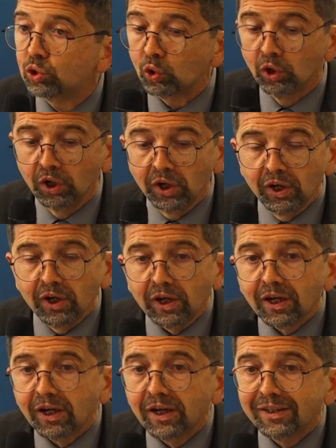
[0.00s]
So
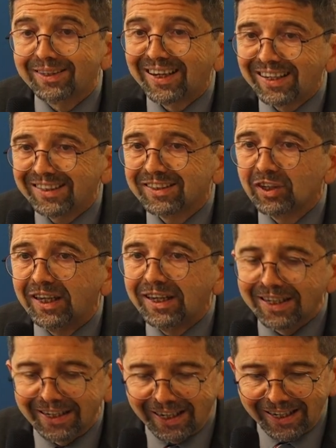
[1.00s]
uh, there is an
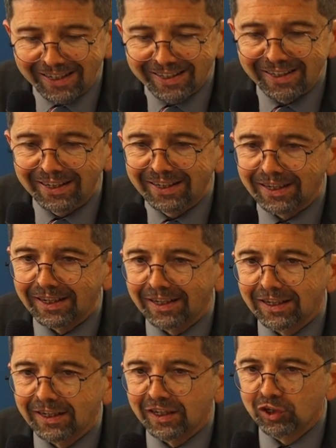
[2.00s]
increasing
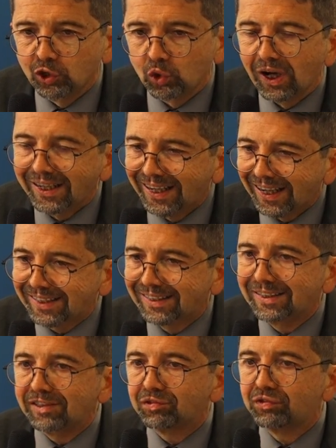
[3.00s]
uh, you know,
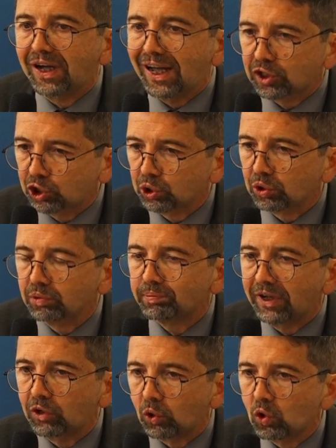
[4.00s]
aggressive action
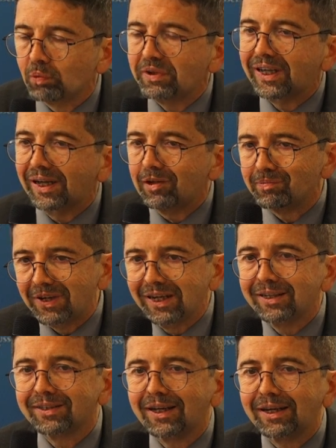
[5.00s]
economically,
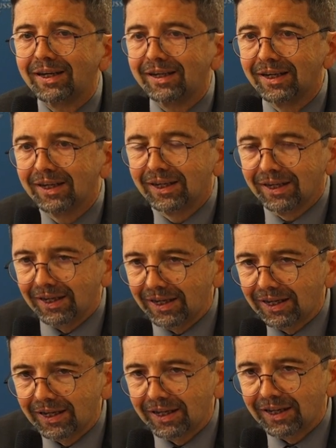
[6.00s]
militarily,
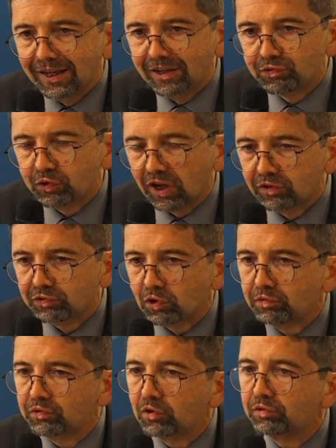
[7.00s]
uh, inf at
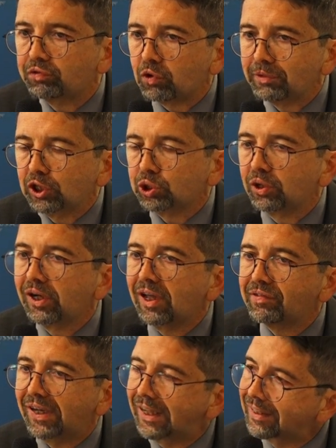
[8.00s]
information
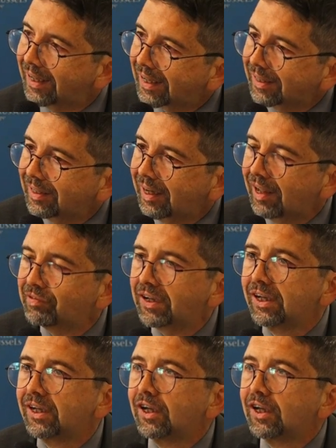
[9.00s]
level, at narrative level.